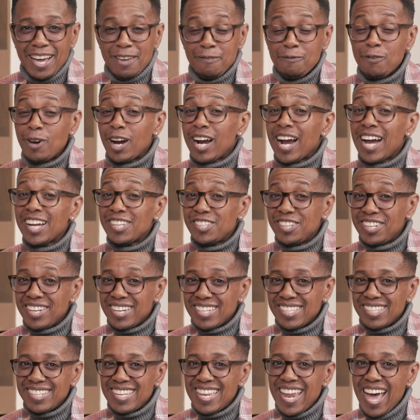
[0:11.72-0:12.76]
If you're catching
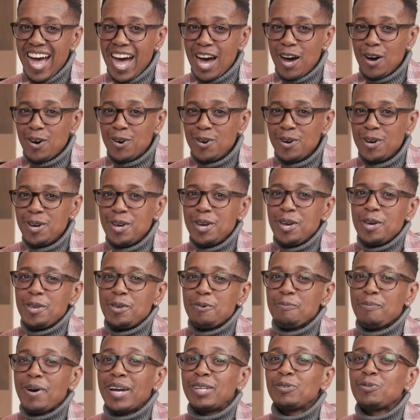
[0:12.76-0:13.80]
us now,
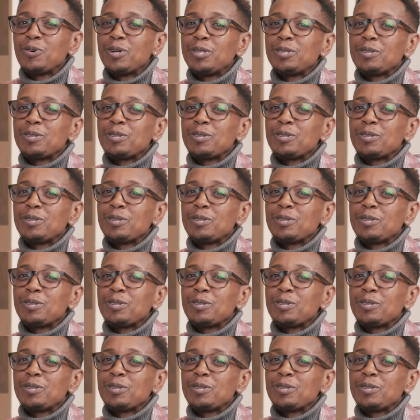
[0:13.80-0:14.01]
you might